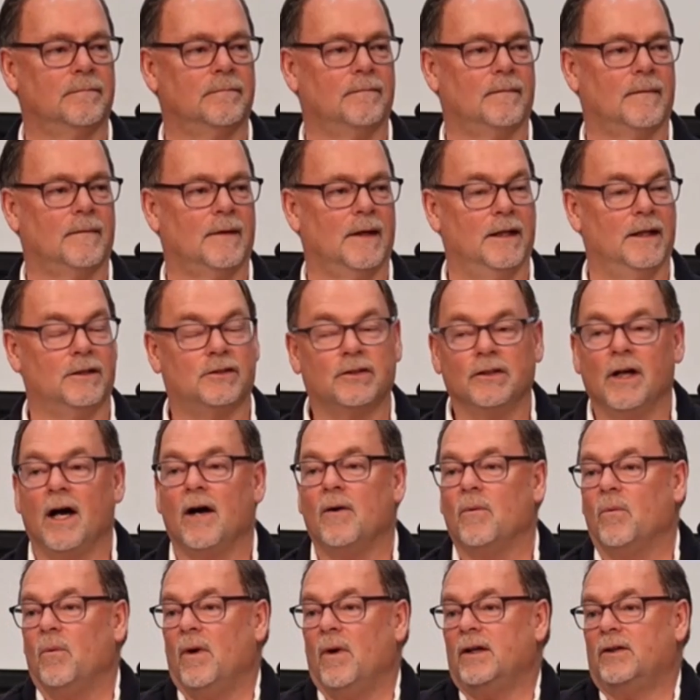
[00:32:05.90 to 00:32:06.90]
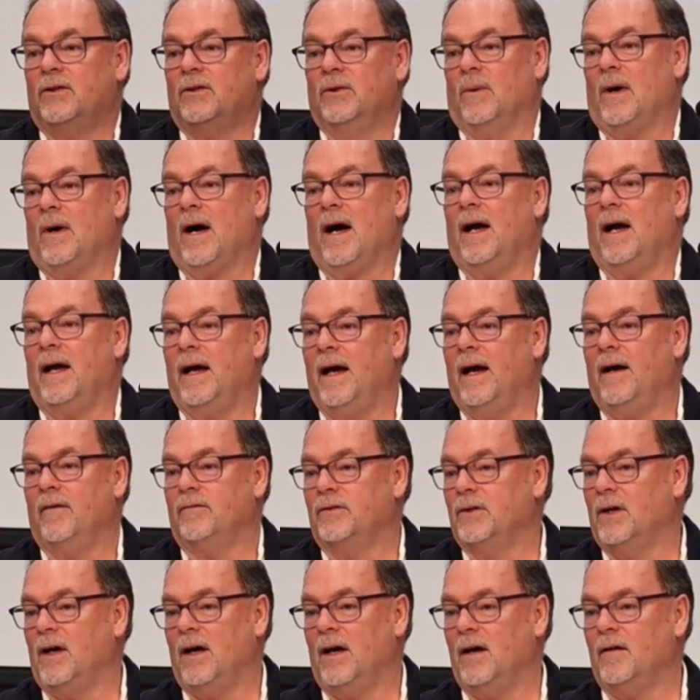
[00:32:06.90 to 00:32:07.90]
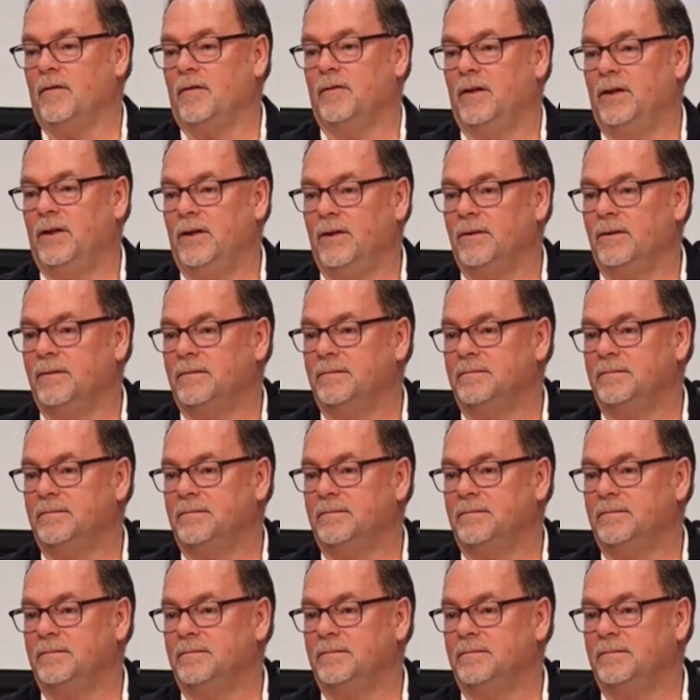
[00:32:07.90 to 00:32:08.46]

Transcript: It's not what do I have to offer you,